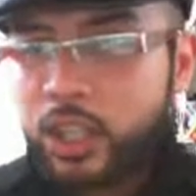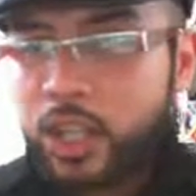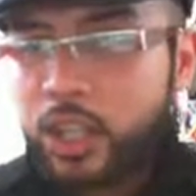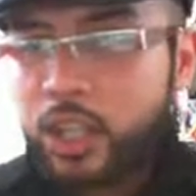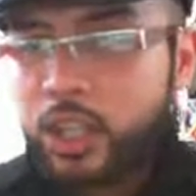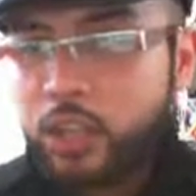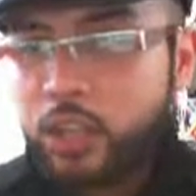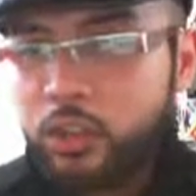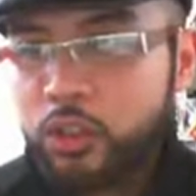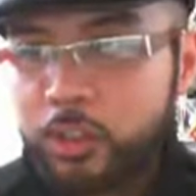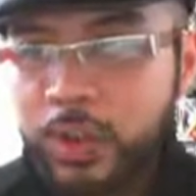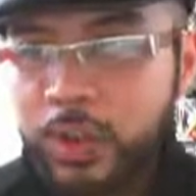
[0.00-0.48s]

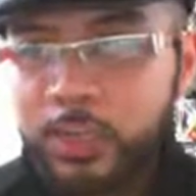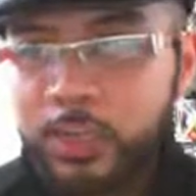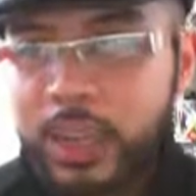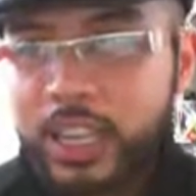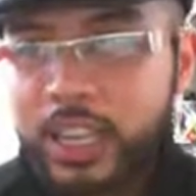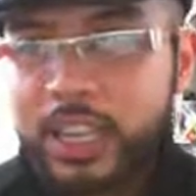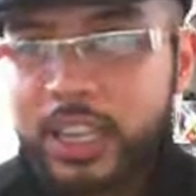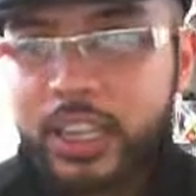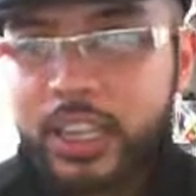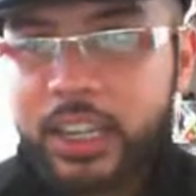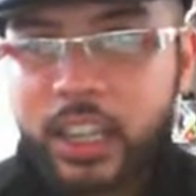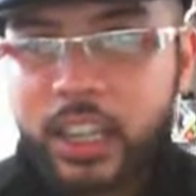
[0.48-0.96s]
You've been
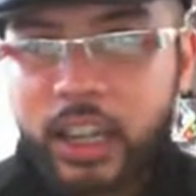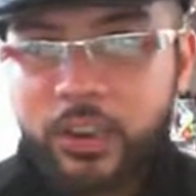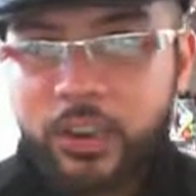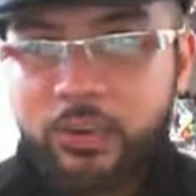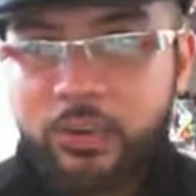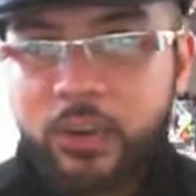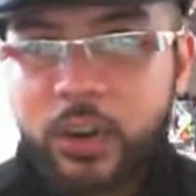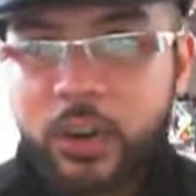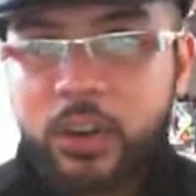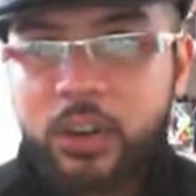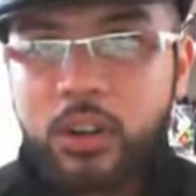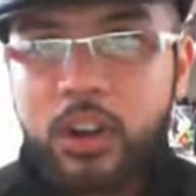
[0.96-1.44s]
making a lot of
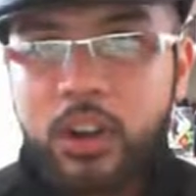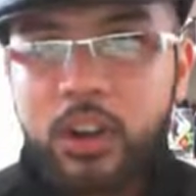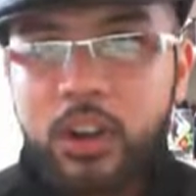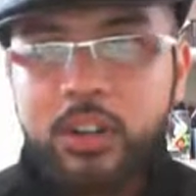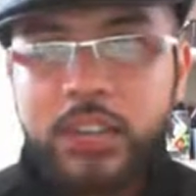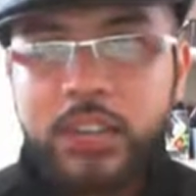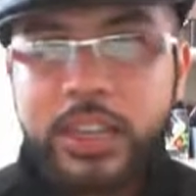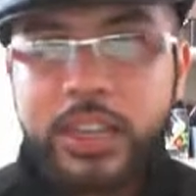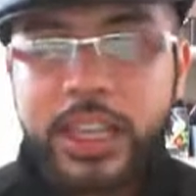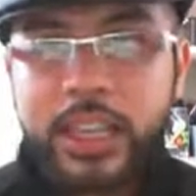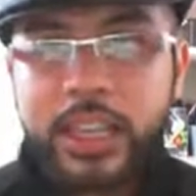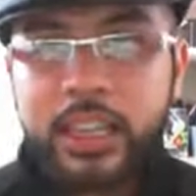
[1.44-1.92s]
phone calls
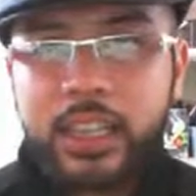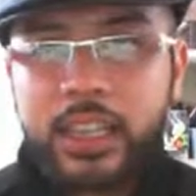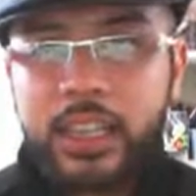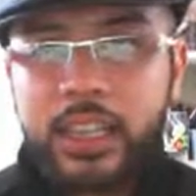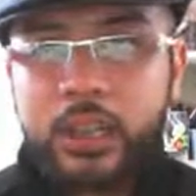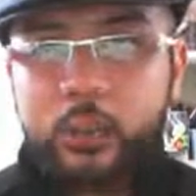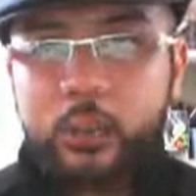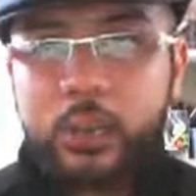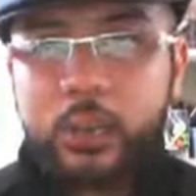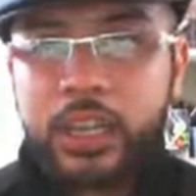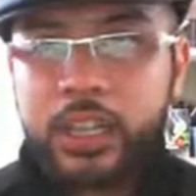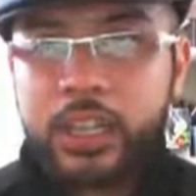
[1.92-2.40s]
lately
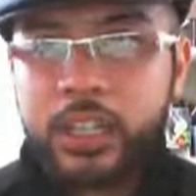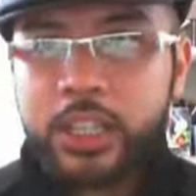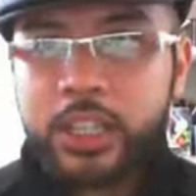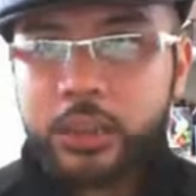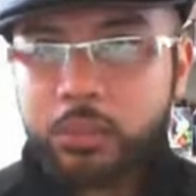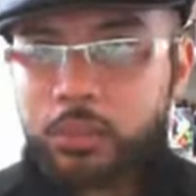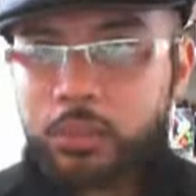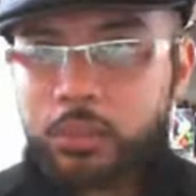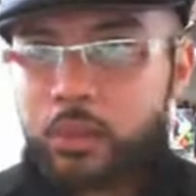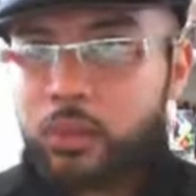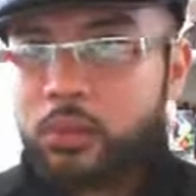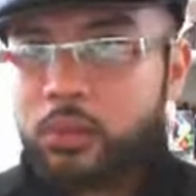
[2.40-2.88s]
with
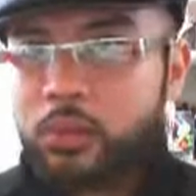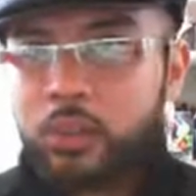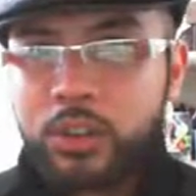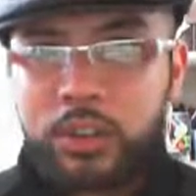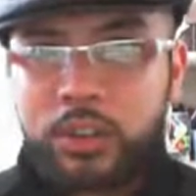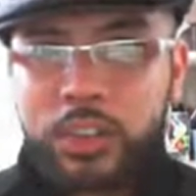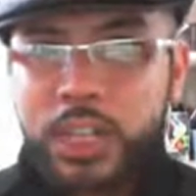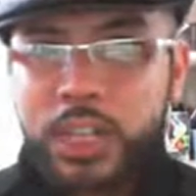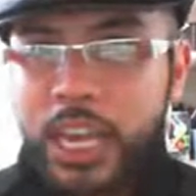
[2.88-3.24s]
brokers,